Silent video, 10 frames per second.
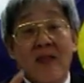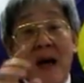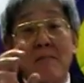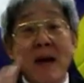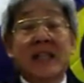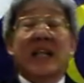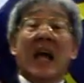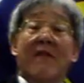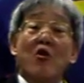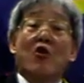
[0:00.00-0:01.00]
That means
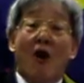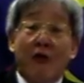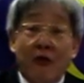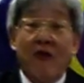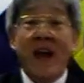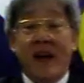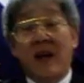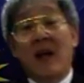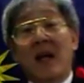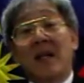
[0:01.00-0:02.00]
if you contravene